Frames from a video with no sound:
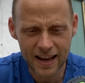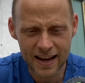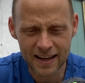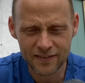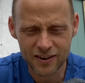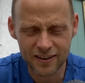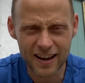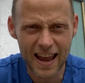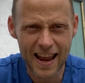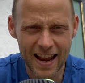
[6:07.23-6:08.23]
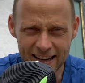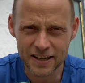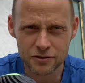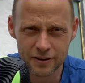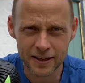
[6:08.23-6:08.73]
even any
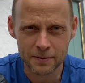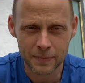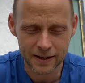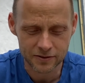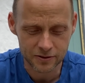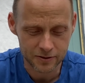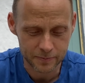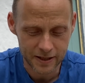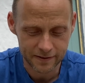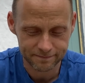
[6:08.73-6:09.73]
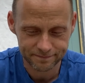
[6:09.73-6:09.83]
training miles on them yet.